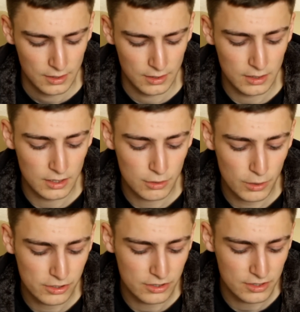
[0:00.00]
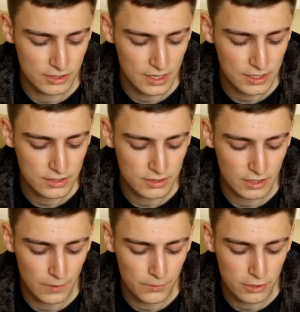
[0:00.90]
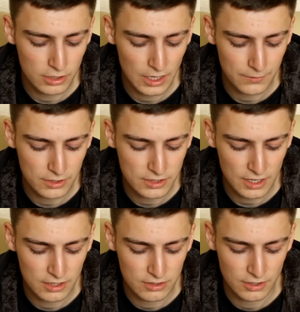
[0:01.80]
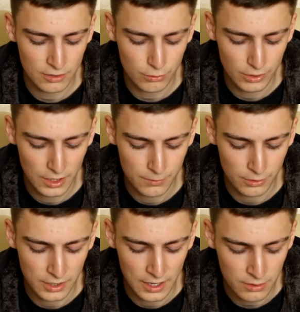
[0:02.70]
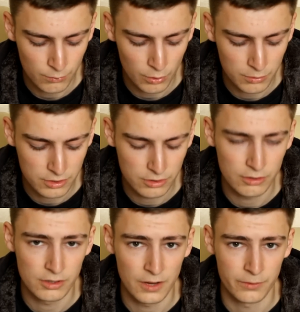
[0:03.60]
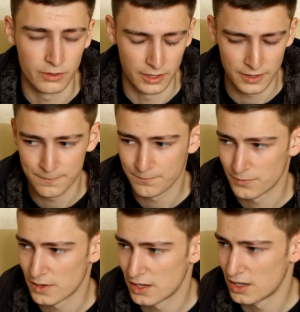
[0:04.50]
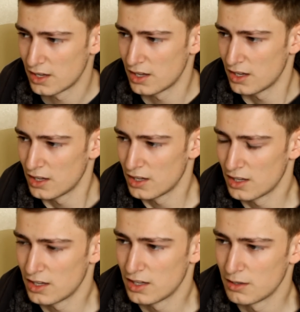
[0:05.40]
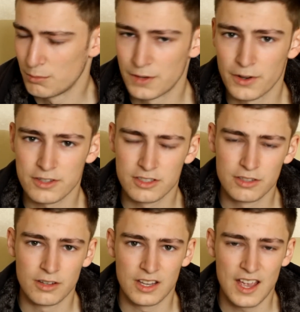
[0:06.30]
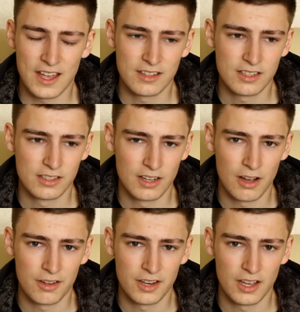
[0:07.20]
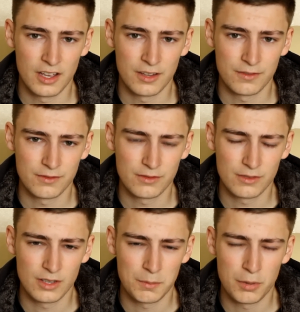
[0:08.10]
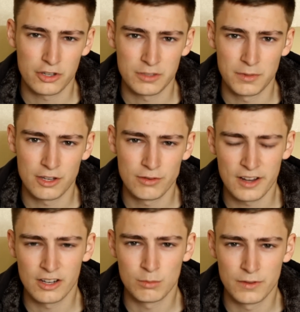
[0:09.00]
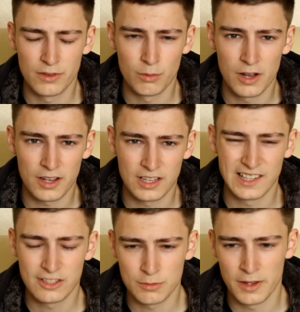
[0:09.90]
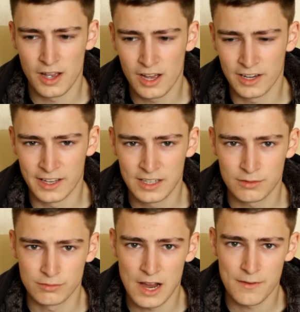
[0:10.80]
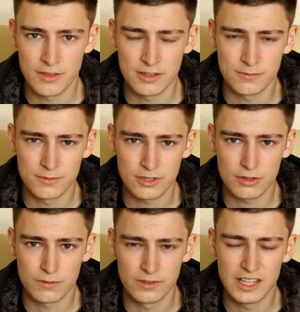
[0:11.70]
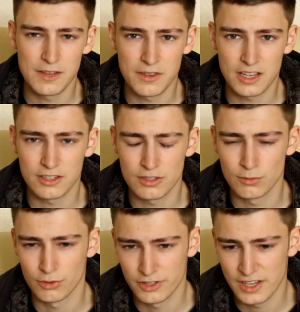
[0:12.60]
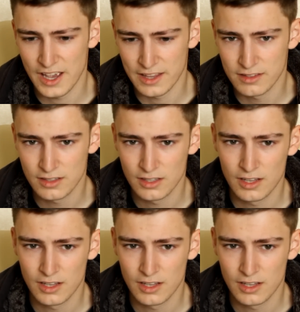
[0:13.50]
Question 6. If you could have the second year all over again, what would you do differently? I mean, if I was to do it again, I'd possibly crack on with the work a little bit earlier rather than sort of leaving it towards the end.